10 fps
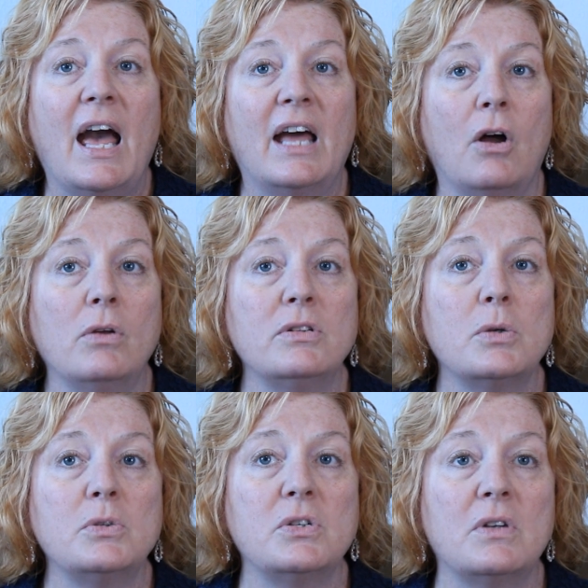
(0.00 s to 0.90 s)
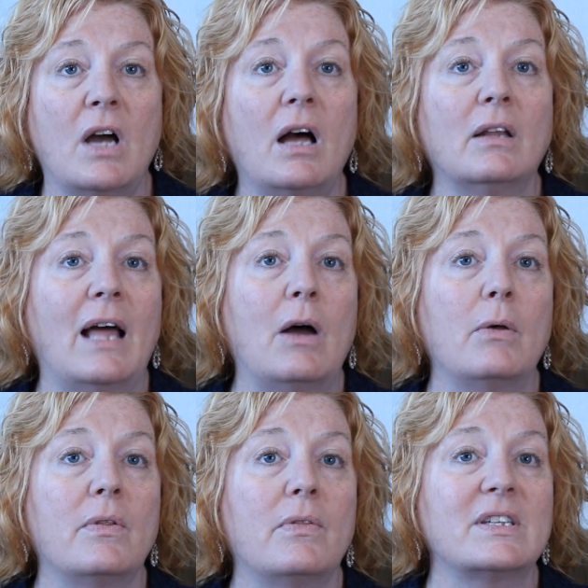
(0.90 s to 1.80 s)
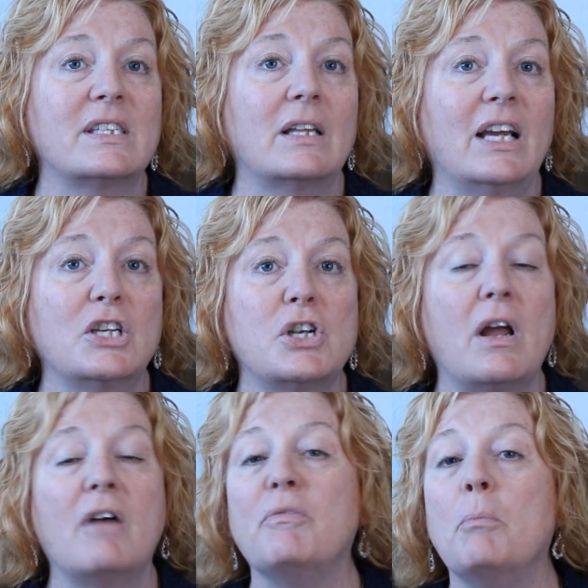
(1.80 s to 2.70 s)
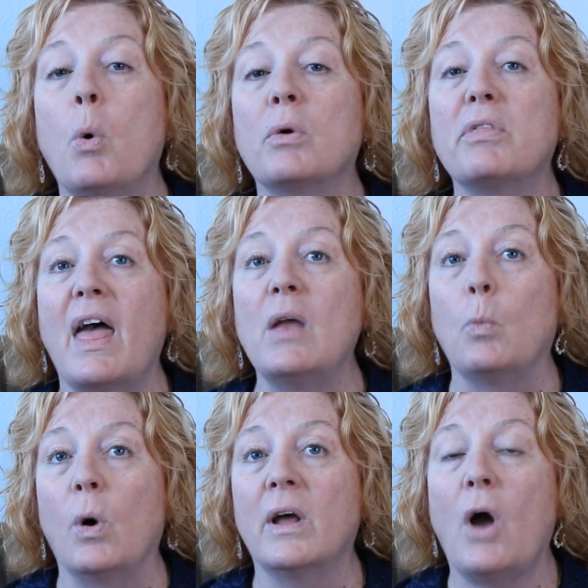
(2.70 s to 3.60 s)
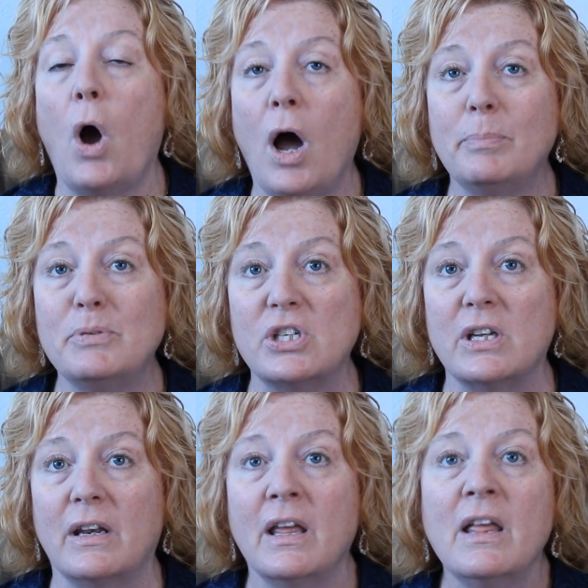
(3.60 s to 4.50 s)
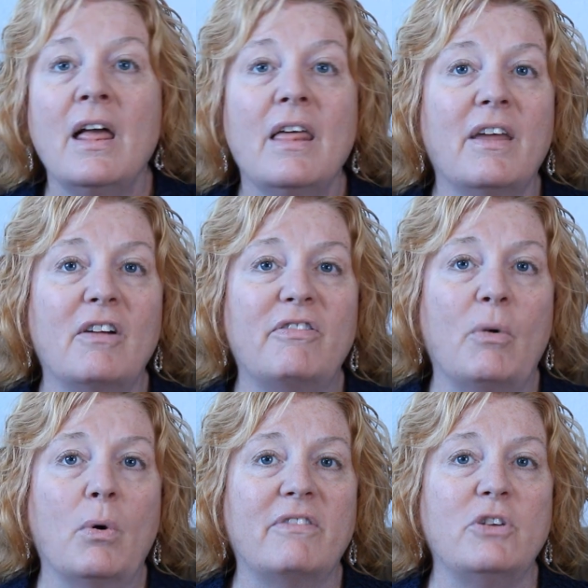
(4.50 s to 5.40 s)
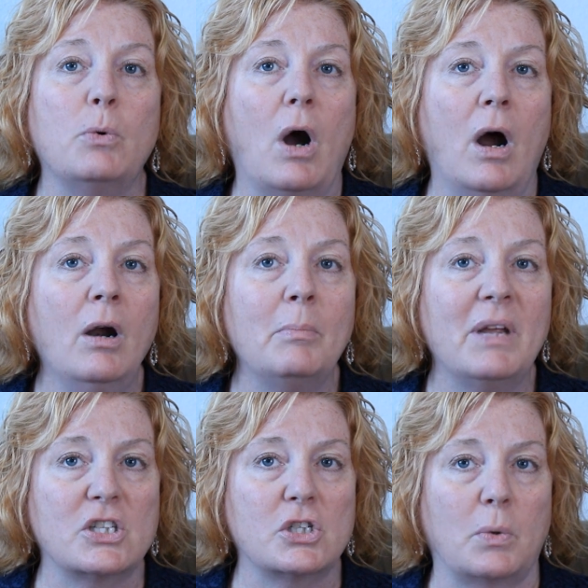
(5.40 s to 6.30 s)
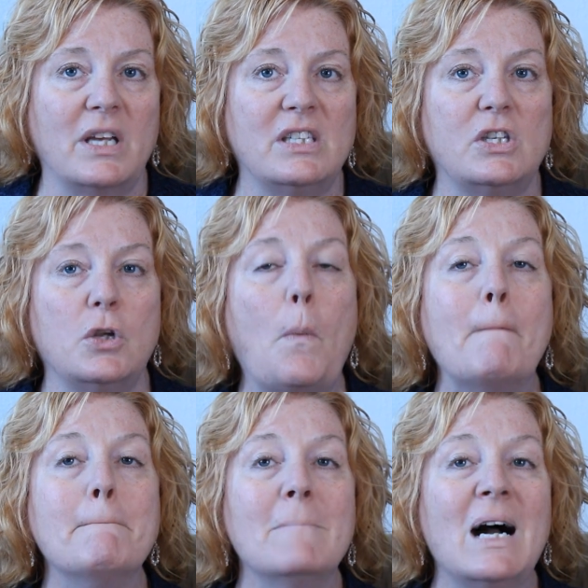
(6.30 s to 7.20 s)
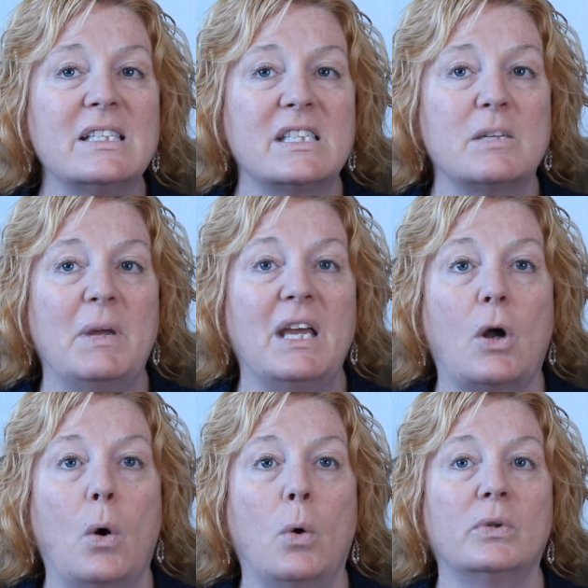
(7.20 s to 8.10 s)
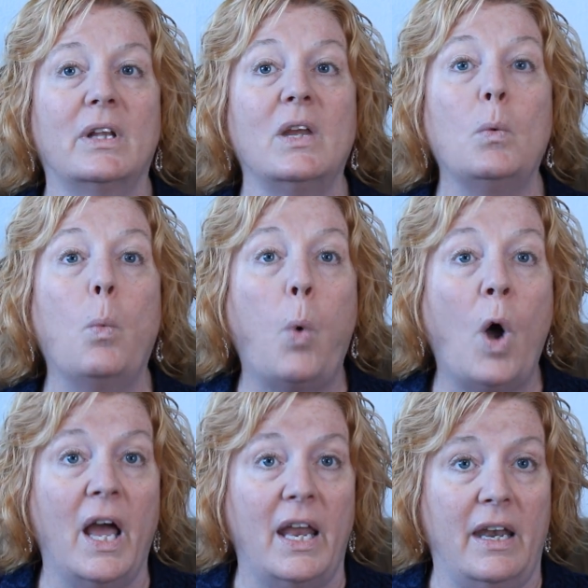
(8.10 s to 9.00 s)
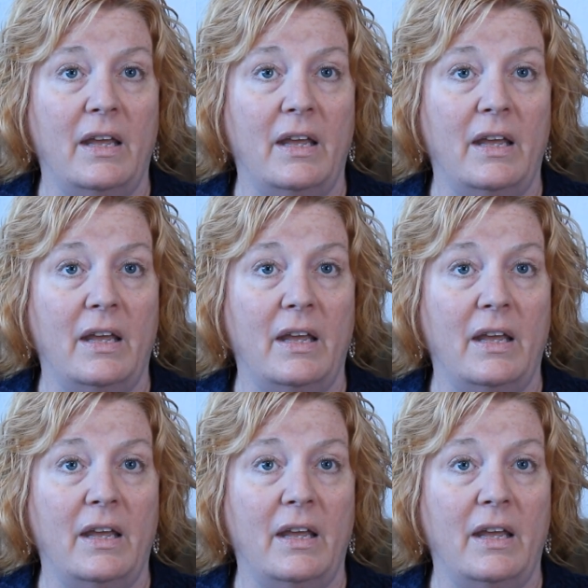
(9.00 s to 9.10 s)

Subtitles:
and also to not allow the selection of more than one option. Therefore, if you are mixed race, you must pick only one.